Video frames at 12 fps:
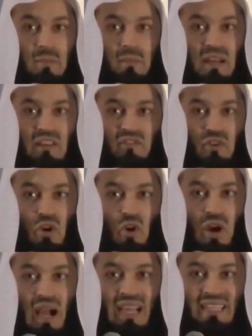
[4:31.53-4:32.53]
But if
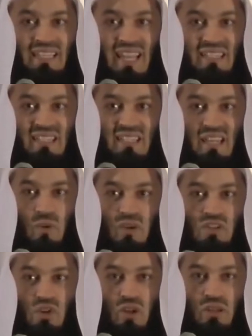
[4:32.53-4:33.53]
your identity
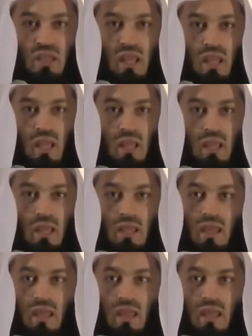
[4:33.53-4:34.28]
was not there,